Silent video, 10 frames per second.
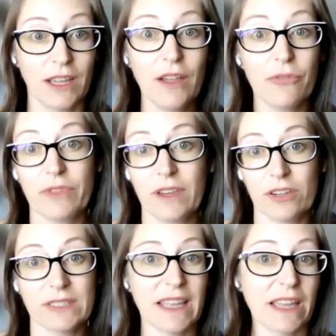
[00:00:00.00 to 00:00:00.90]
if
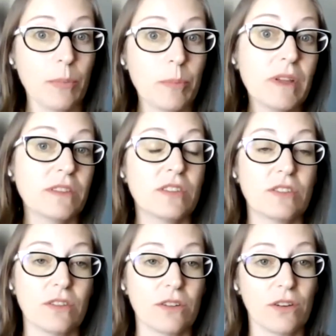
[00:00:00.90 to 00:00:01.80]
there's like a
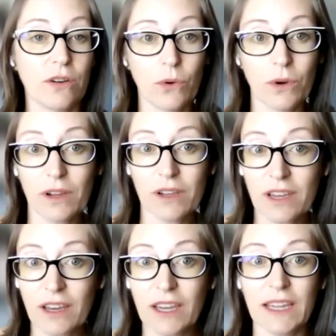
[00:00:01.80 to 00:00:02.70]
blister or a
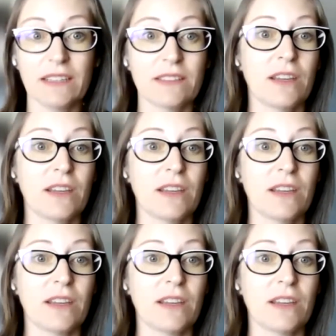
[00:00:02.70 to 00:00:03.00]
cut